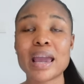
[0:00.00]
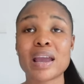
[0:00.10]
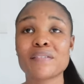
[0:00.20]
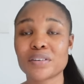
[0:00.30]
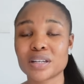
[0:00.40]

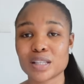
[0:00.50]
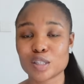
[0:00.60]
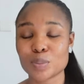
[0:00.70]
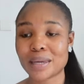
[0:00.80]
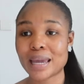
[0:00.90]
every day,
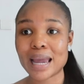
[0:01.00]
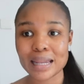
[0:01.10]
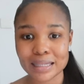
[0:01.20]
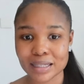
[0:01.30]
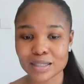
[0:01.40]
to be
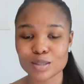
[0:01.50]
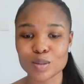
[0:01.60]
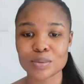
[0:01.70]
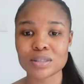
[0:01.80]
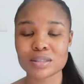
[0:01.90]
elegant,
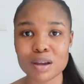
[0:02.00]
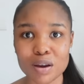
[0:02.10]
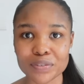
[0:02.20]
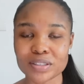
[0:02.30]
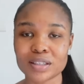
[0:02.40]
to be
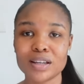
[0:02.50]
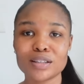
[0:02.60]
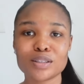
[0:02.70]
soft,